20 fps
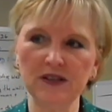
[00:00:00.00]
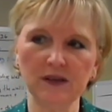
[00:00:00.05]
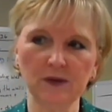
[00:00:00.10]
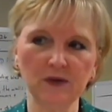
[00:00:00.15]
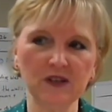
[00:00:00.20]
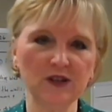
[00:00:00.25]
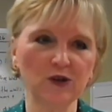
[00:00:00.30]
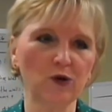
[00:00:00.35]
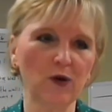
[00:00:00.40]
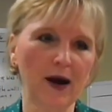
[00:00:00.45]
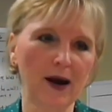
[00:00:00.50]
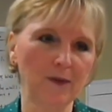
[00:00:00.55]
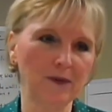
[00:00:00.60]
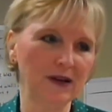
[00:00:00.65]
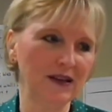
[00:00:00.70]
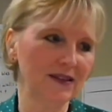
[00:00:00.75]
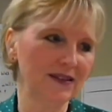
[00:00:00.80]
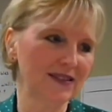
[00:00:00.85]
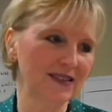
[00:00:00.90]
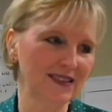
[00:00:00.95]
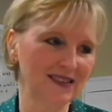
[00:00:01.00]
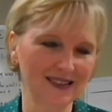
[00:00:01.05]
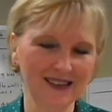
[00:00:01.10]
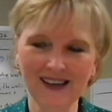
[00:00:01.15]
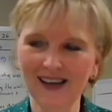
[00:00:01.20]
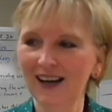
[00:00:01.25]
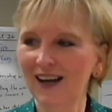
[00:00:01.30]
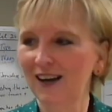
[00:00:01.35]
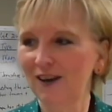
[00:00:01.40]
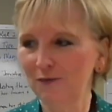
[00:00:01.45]
It was grandmas
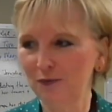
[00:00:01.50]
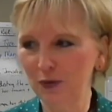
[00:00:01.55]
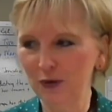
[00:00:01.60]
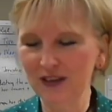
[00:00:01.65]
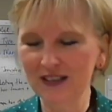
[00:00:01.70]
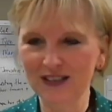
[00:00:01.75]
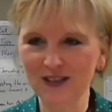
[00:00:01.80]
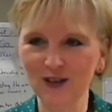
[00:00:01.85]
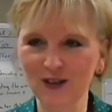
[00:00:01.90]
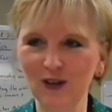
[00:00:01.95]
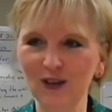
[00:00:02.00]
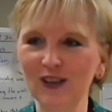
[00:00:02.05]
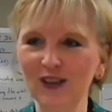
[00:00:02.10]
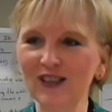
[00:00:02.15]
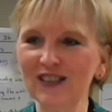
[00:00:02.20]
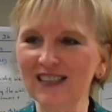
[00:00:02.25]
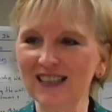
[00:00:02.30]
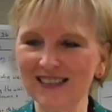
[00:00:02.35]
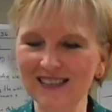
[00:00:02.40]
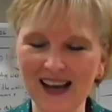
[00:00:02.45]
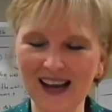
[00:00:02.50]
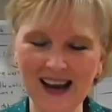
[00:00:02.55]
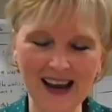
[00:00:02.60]
of preschoolers because I